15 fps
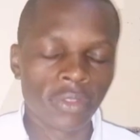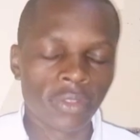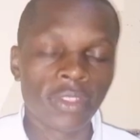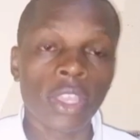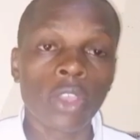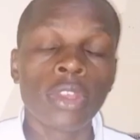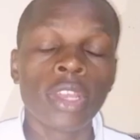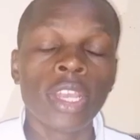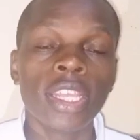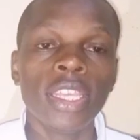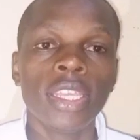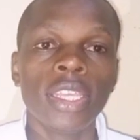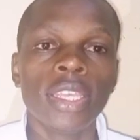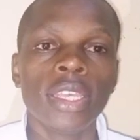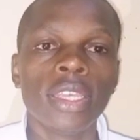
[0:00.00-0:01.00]

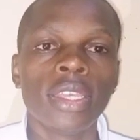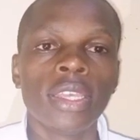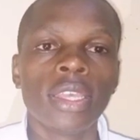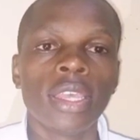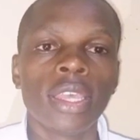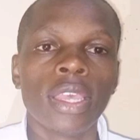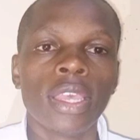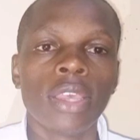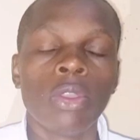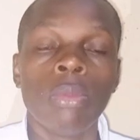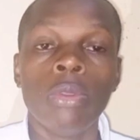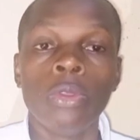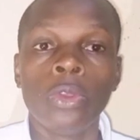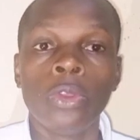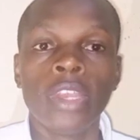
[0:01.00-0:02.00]
Secondly,
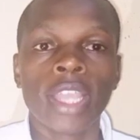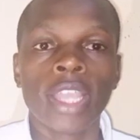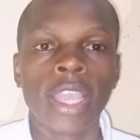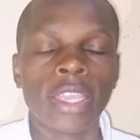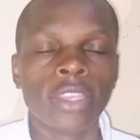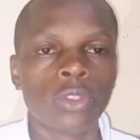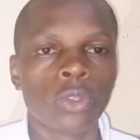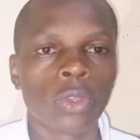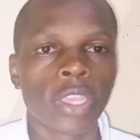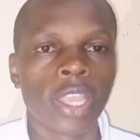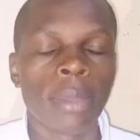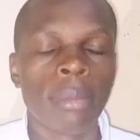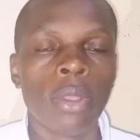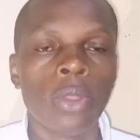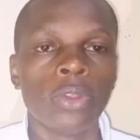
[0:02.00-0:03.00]
Oburu Odinga is talking
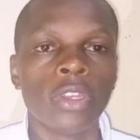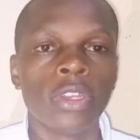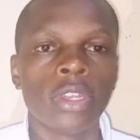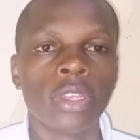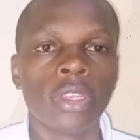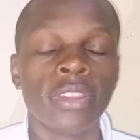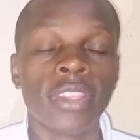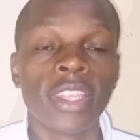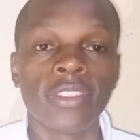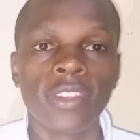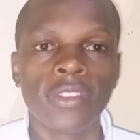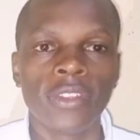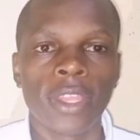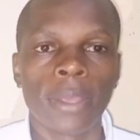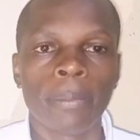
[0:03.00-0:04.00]
about the
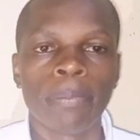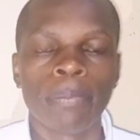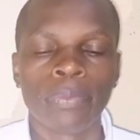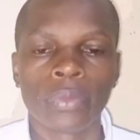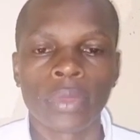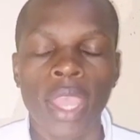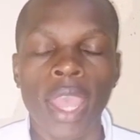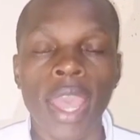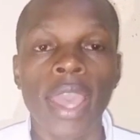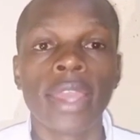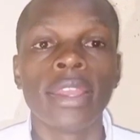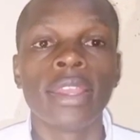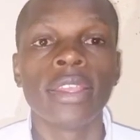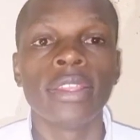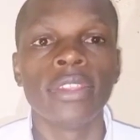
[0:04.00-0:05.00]
system
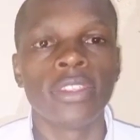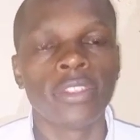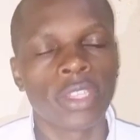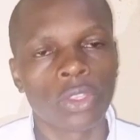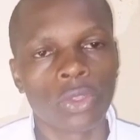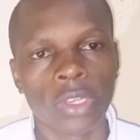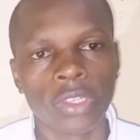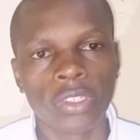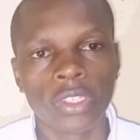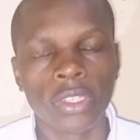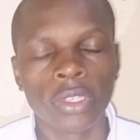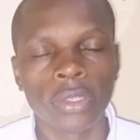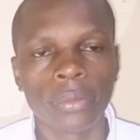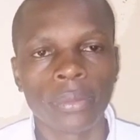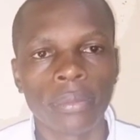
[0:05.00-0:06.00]
and the
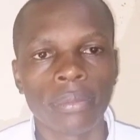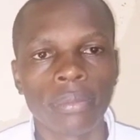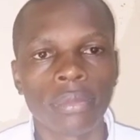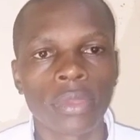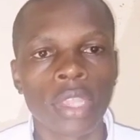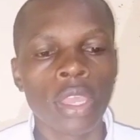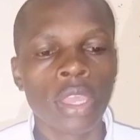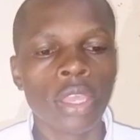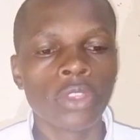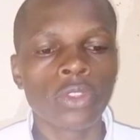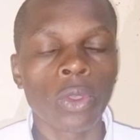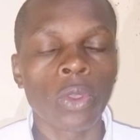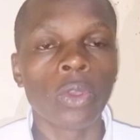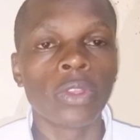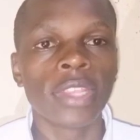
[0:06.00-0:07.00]
security.
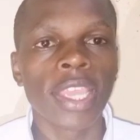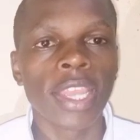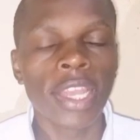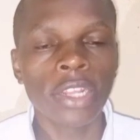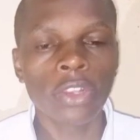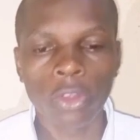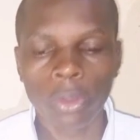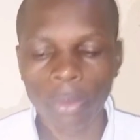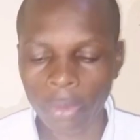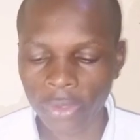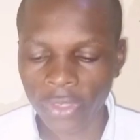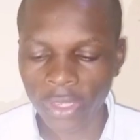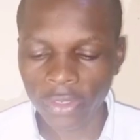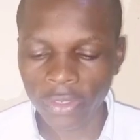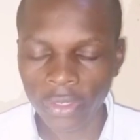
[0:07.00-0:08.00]
So on the electoral
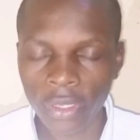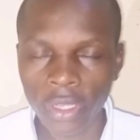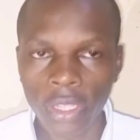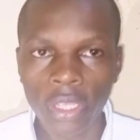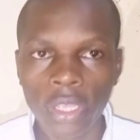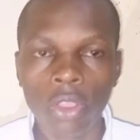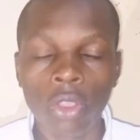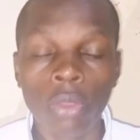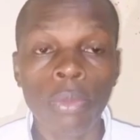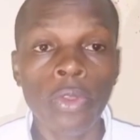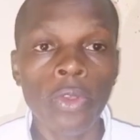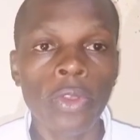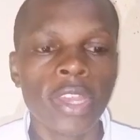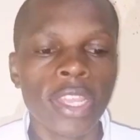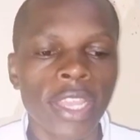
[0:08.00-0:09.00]
process,
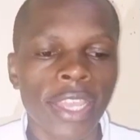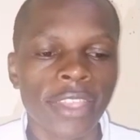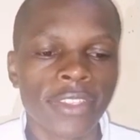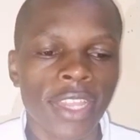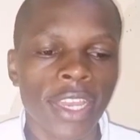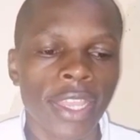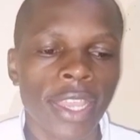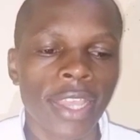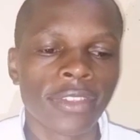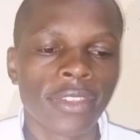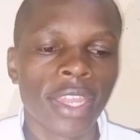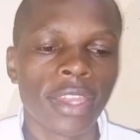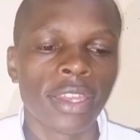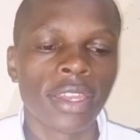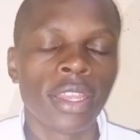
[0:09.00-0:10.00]
Oburu Odinga is telling us
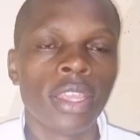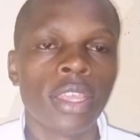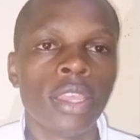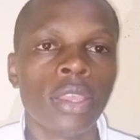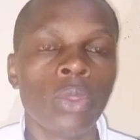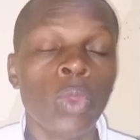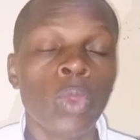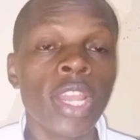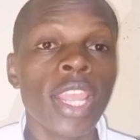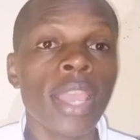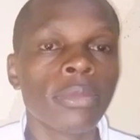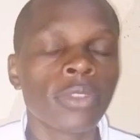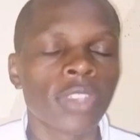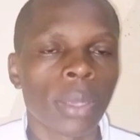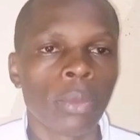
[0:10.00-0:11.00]
that
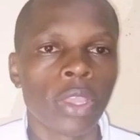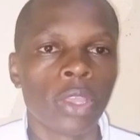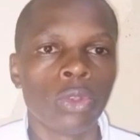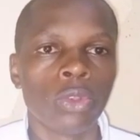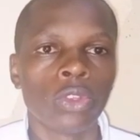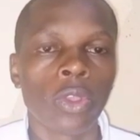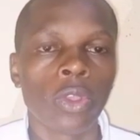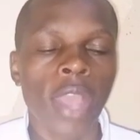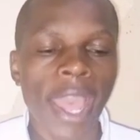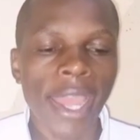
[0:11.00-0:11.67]
William Samoei Ruto